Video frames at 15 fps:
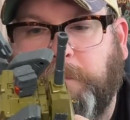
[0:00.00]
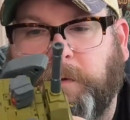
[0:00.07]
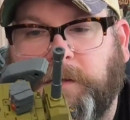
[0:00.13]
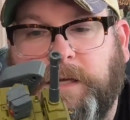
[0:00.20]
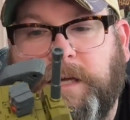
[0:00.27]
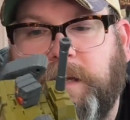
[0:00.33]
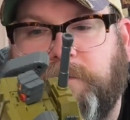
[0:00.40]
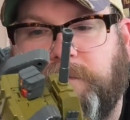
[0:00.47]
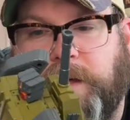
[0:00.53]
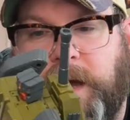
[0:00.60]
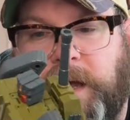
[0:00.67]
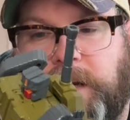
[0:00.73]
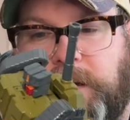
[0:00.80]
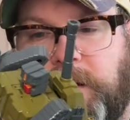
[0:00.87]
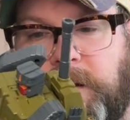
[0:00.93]
believe
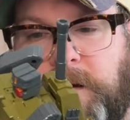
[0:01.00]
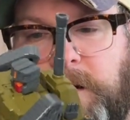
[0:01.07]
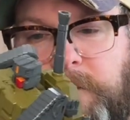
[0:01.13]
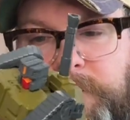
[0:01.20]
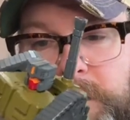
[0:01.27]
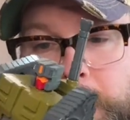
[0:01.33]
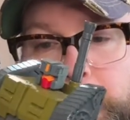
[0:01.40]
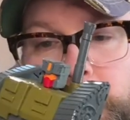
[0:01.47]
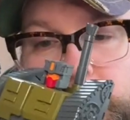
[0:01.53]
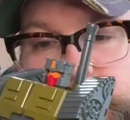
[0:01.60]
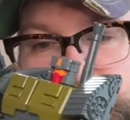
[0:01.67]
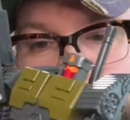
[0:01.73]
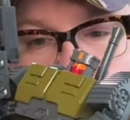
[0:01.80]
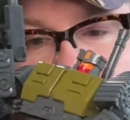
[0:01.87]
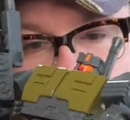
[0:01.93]
that for the
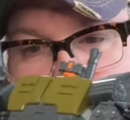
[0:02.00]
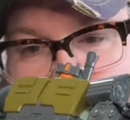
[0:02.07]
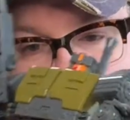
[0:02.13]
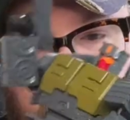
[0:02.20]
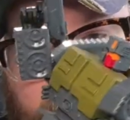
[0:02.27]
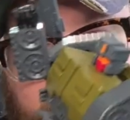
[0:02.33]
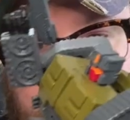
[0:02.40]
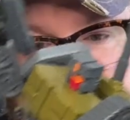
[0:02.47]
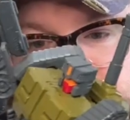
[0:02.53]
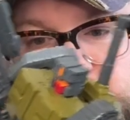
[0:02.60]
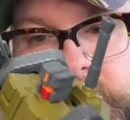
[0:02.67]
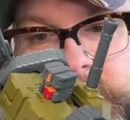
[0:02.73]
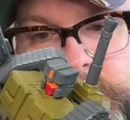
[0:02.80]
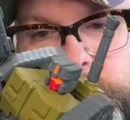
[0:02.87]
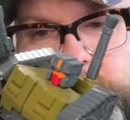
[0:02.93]
price point of these
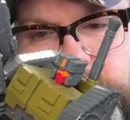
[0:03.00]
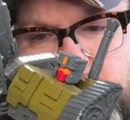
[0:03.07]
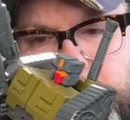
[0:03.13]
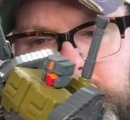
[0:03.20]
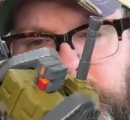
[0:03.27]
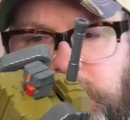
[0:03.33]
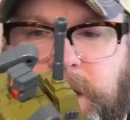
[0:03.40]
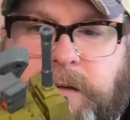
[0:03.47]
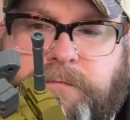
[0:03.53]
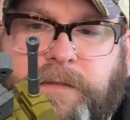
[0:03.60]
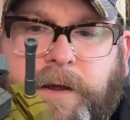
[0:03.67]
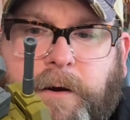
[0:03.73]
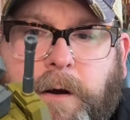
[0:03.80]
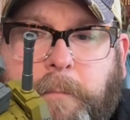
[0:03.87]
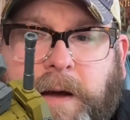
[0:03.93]
guys, which I believe
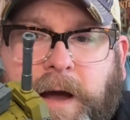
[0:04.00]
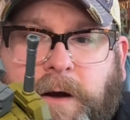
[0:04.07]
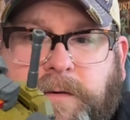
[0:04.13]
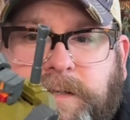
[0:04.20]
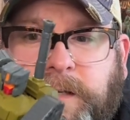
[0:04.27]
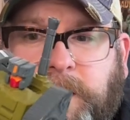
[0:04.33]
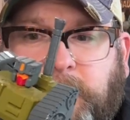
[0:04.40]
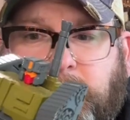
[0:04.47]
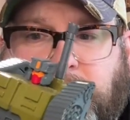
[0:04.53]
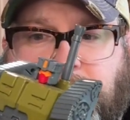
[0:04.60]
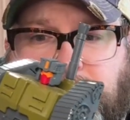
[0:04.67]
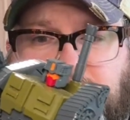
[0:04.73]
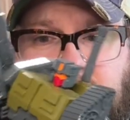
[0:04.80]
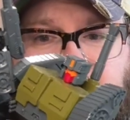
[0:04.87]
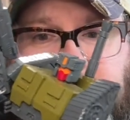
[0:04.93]
they're about
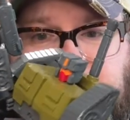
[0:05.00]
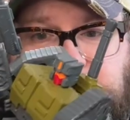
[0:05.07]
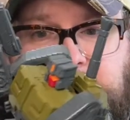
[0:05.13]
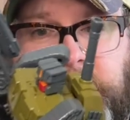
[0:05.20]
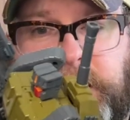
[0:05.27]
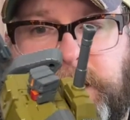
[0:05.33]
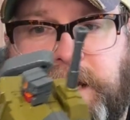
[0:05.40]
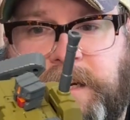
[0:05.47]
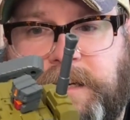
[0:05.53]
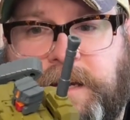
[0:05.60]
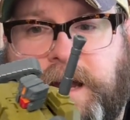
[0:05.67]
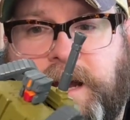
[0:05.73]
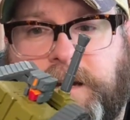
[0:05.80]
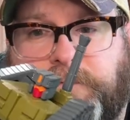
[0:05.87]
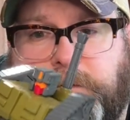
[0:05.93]
$98,
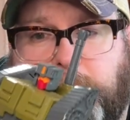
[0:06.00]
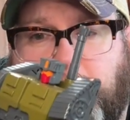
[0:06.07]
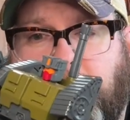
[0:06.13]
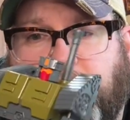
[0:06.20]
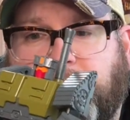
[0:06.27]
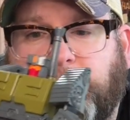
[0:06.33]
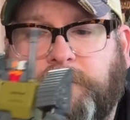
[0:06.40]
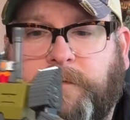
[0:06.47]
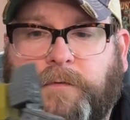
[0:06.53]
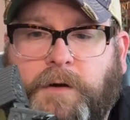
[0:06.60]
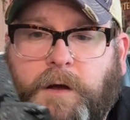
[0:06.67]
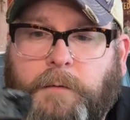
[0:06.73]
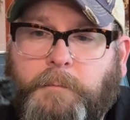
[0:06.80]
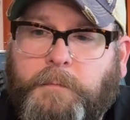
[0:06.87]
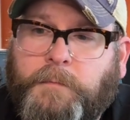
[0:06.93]
$99 if you buy them
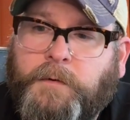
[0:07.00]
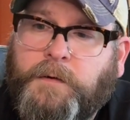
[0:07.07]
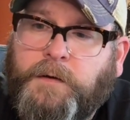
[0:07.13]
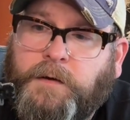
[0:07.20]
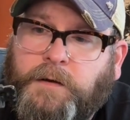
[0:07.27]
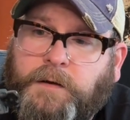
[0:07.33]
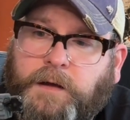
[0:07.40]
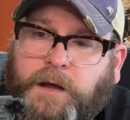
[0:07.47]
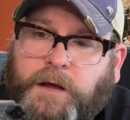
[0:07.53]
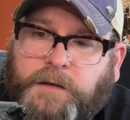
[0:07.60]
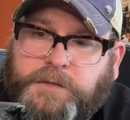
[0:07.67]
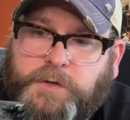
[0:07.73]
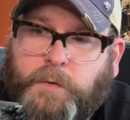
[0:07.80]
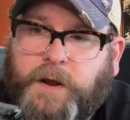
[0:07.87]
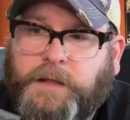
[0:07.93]
from
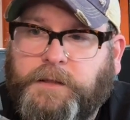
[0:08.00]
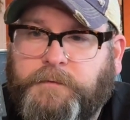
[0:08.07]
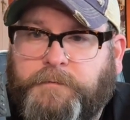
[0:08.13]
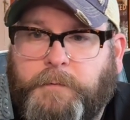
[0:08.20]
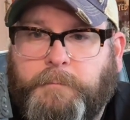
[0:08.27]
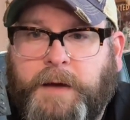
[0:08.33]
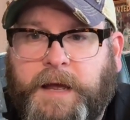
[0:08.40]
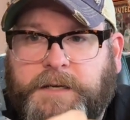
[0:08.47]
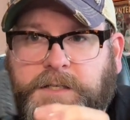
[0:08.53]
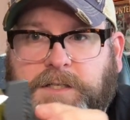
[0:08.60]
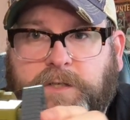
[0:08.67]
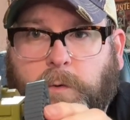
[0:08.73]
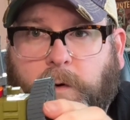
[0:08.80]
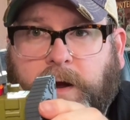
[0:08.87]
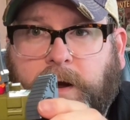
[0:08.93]
directly from Magic
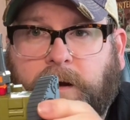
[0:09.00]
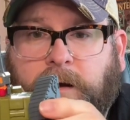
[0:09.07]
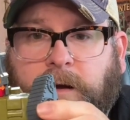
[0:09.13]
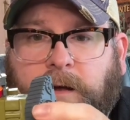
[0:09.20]
Square.